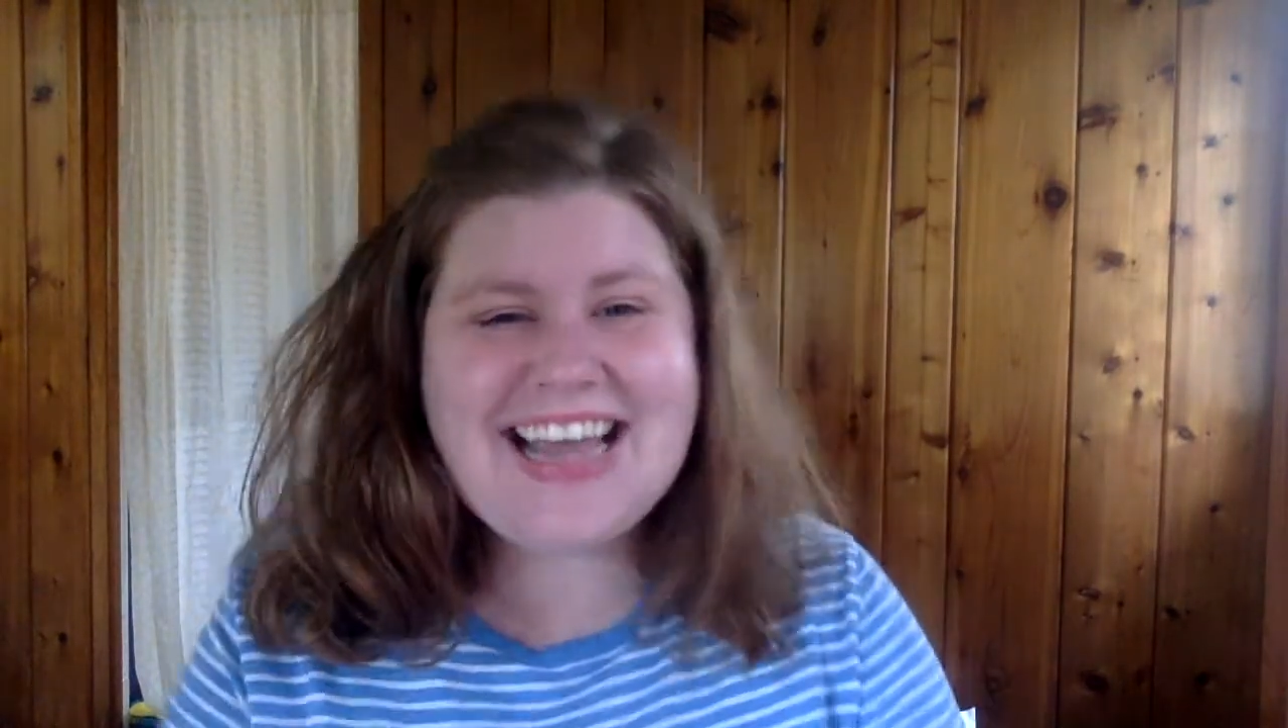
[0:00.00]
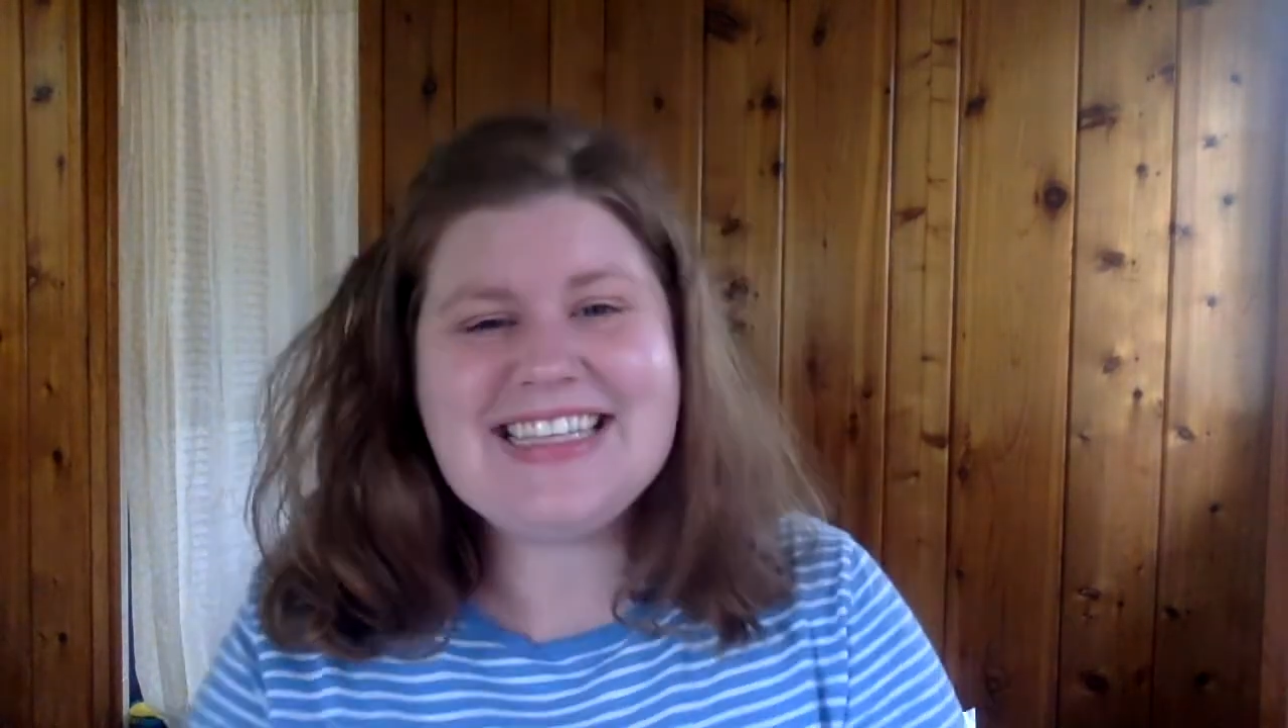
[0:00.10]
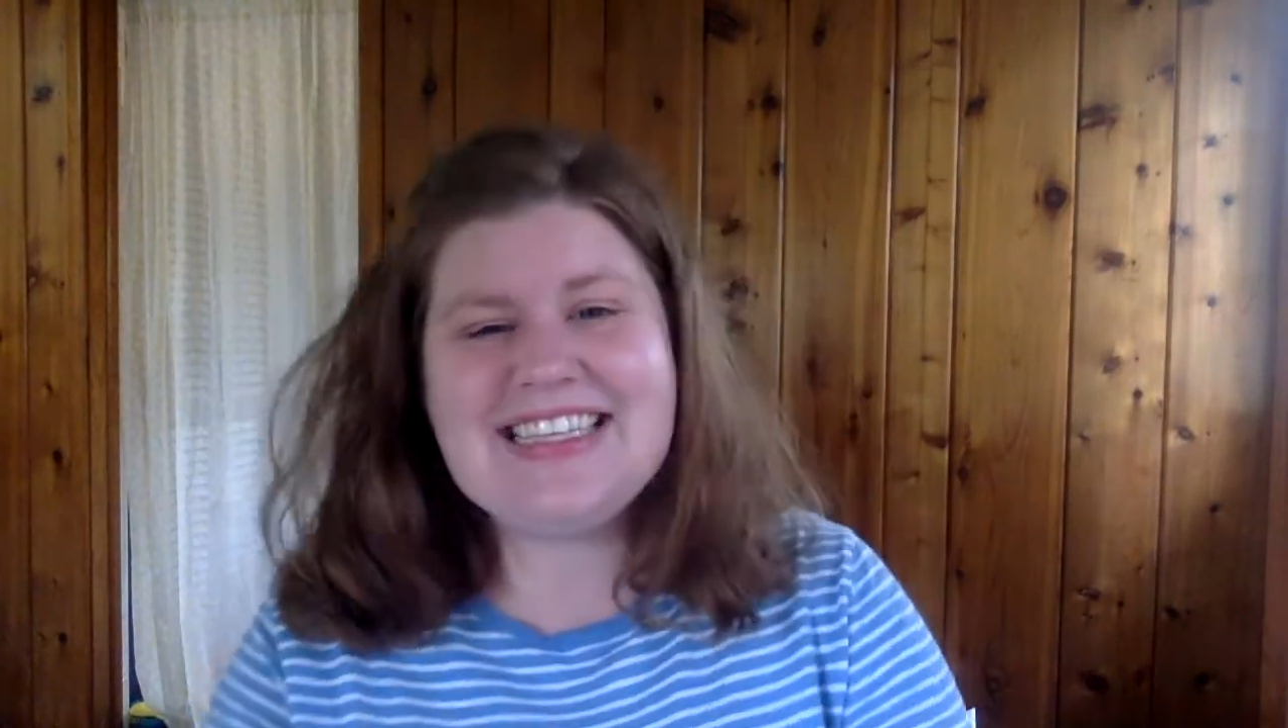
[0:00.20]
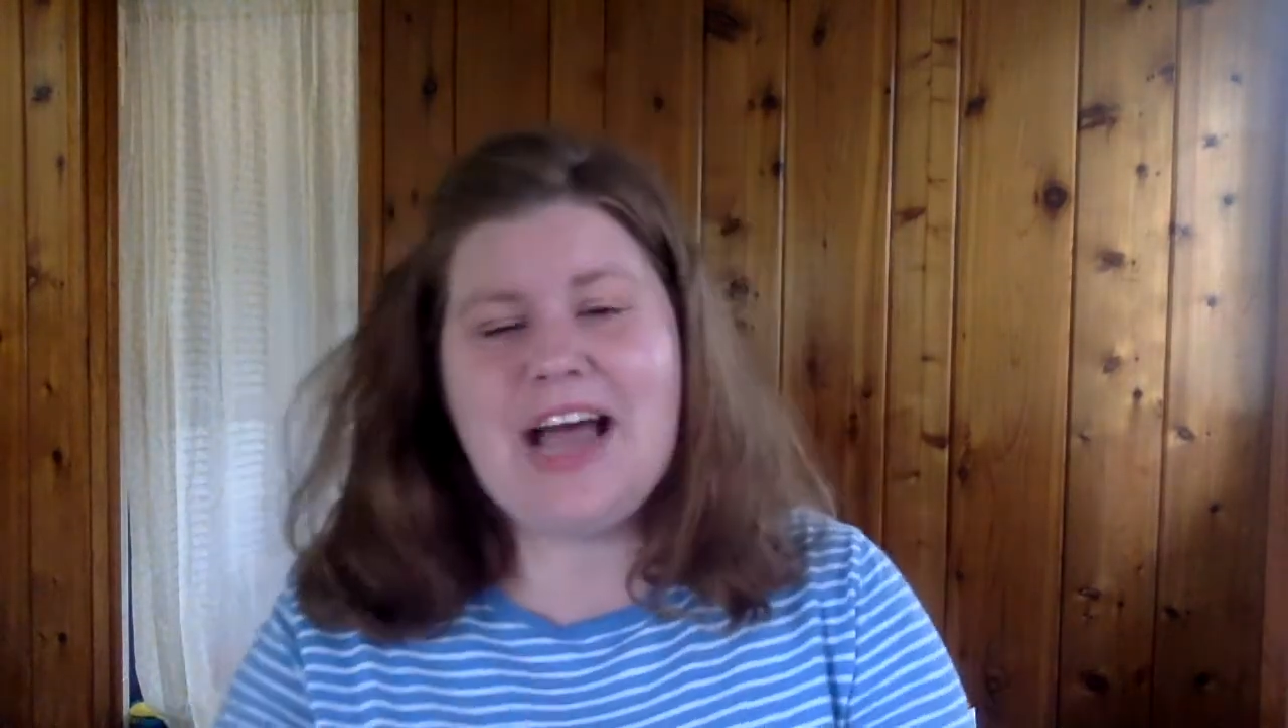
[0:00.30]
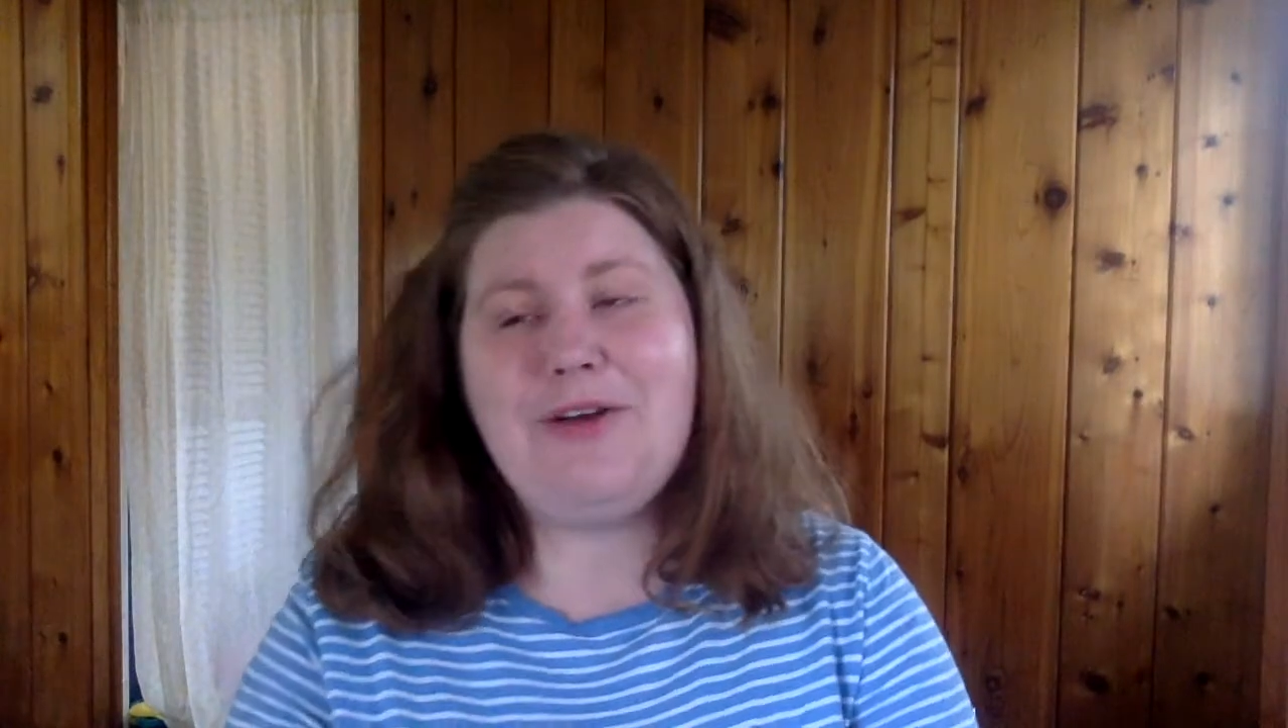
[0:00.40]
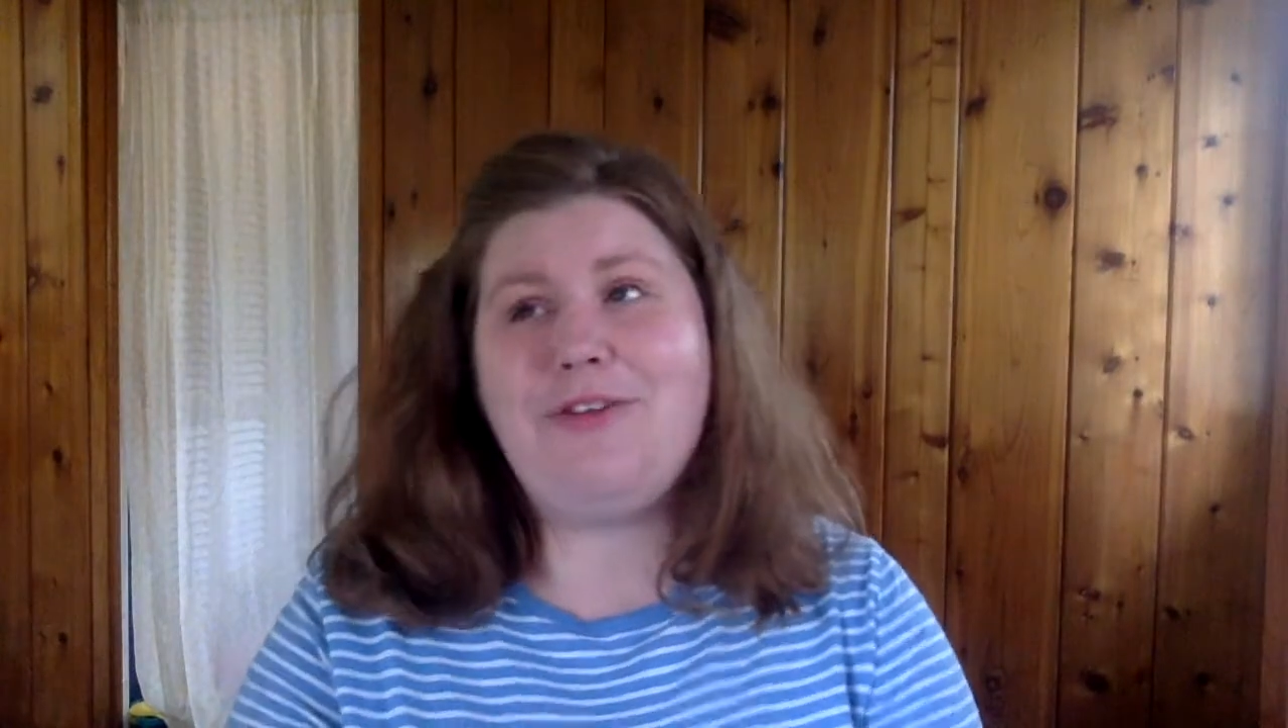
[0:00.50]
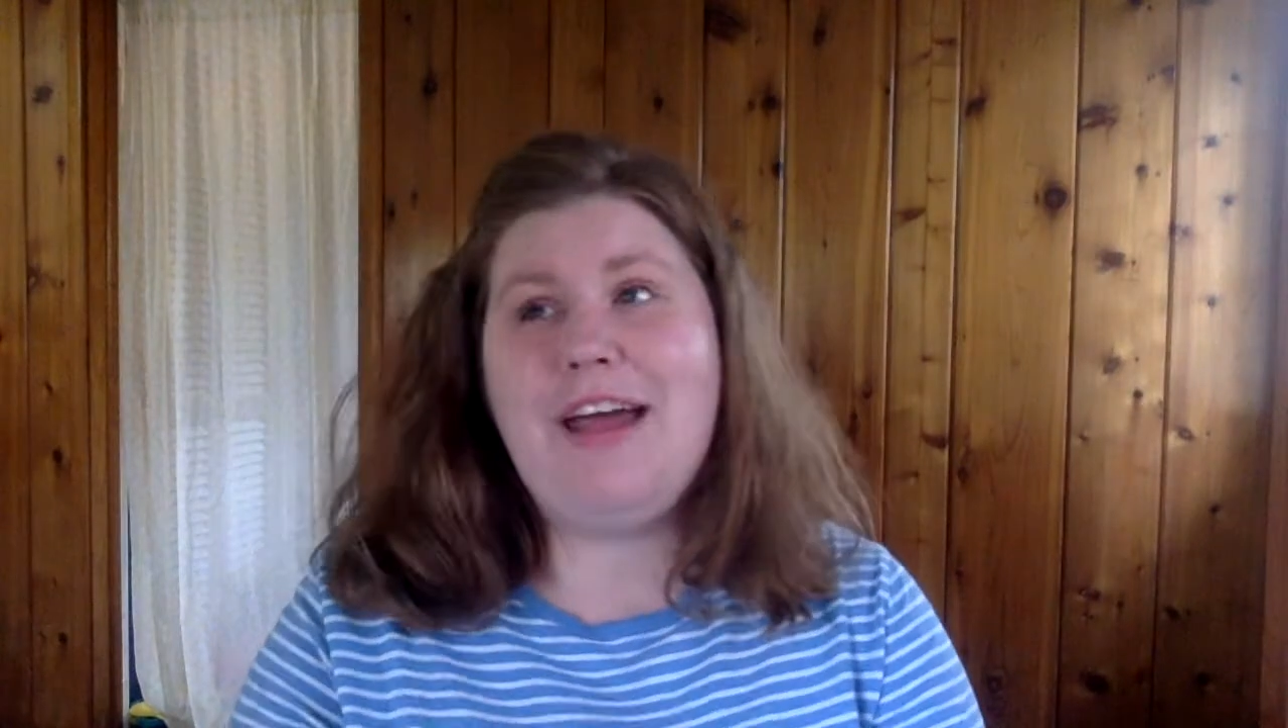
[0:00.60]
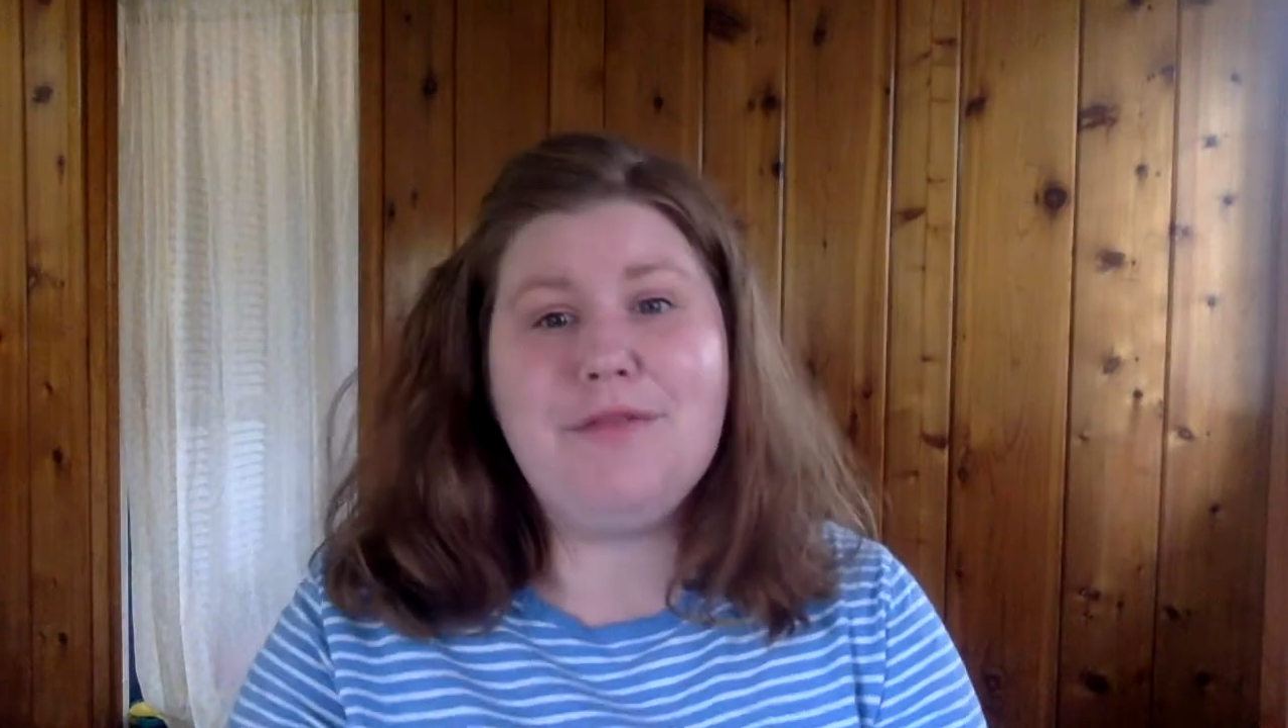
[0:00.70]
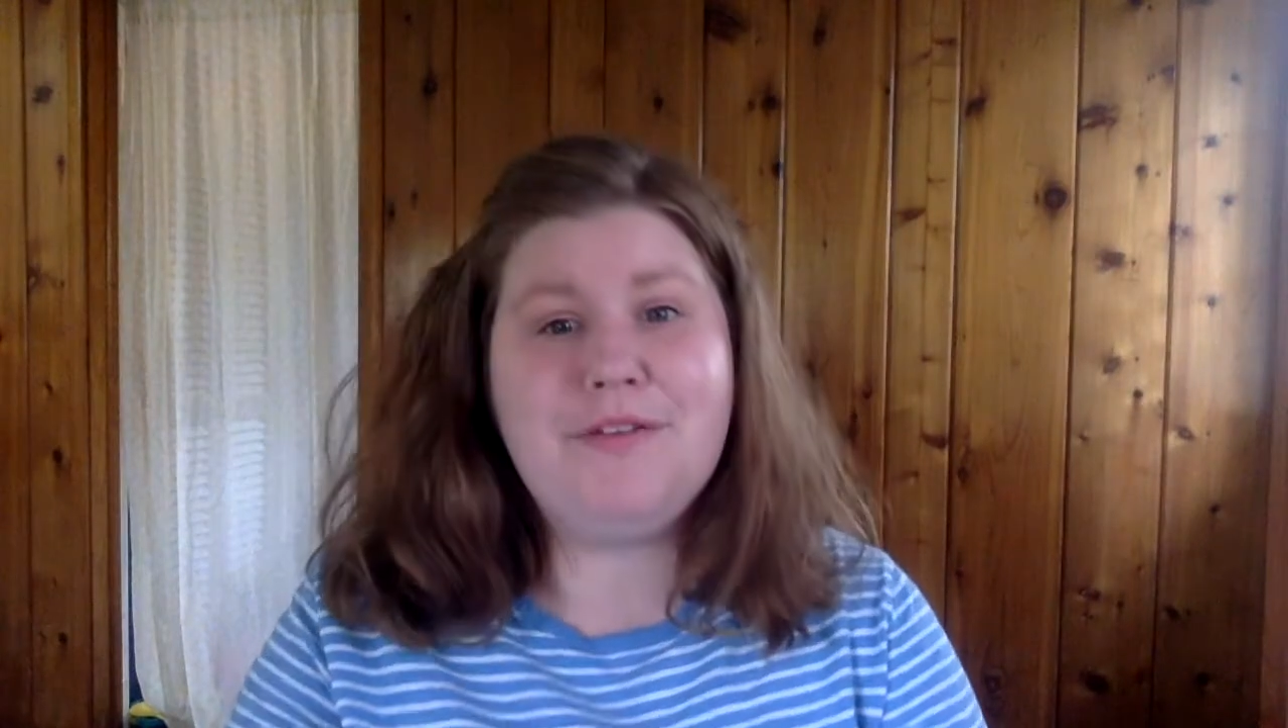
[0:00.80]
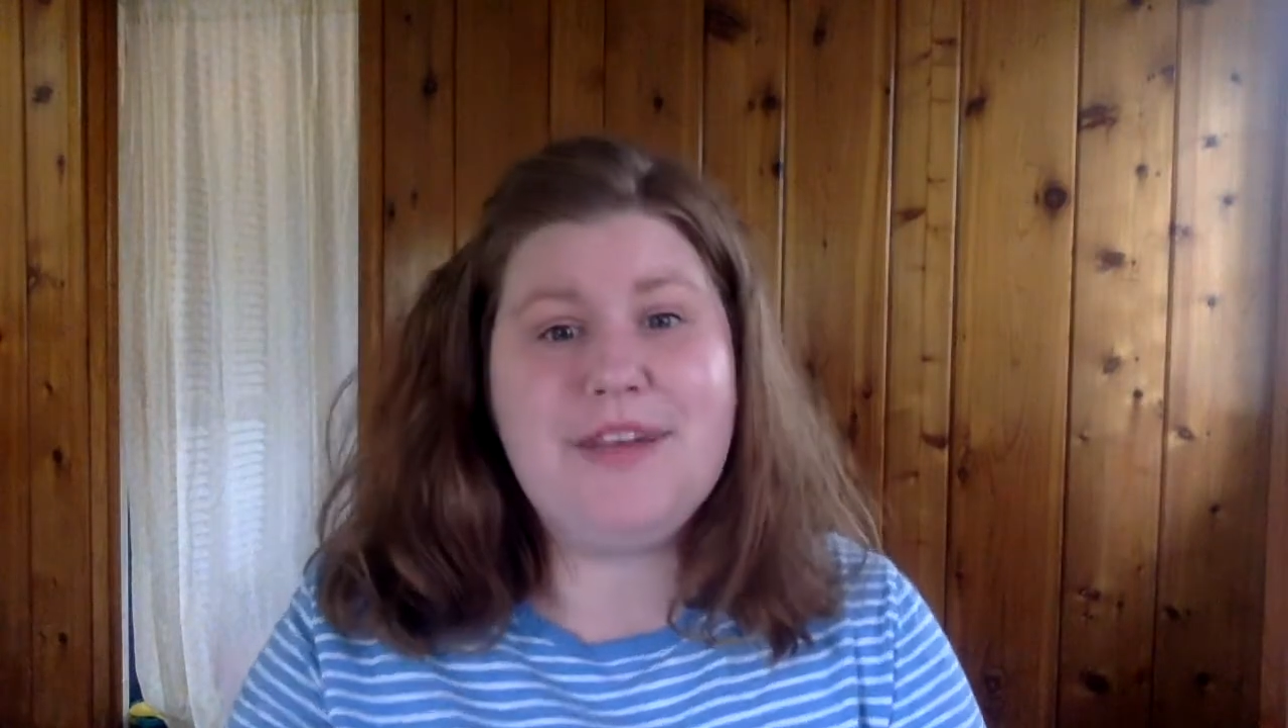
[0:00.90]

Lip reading: It's great for